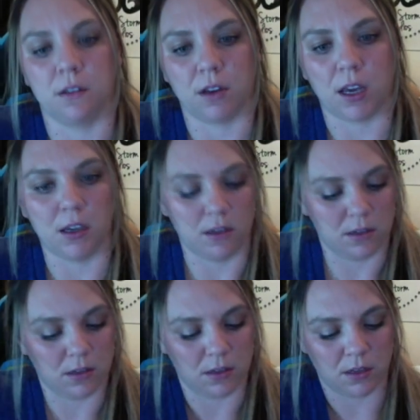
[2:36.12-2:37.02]
Okay,
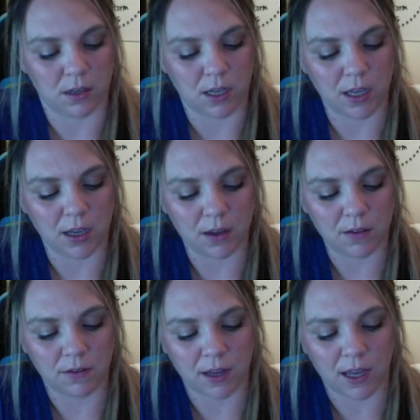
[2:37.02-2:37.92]

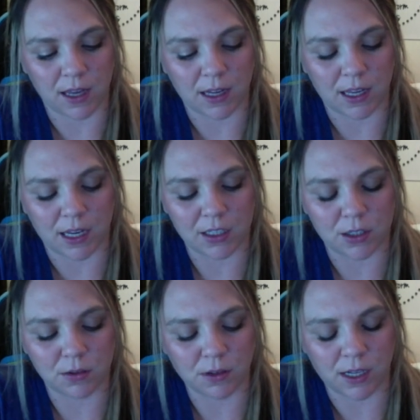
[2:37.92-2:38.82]
if I had
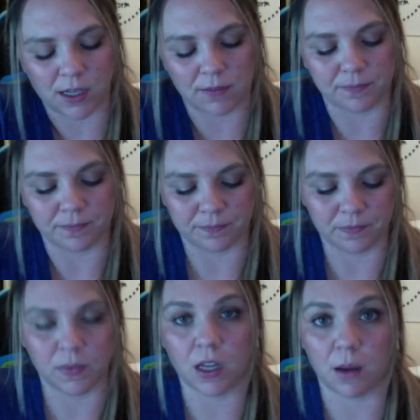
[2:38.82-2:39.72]
NH3,
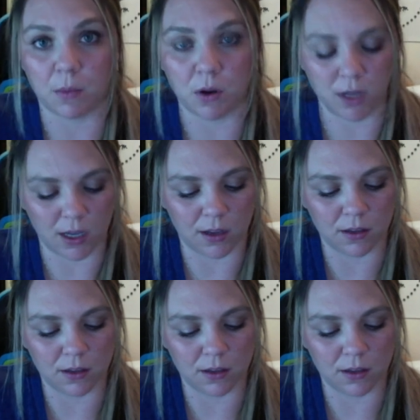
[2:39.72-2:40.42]
ammonia,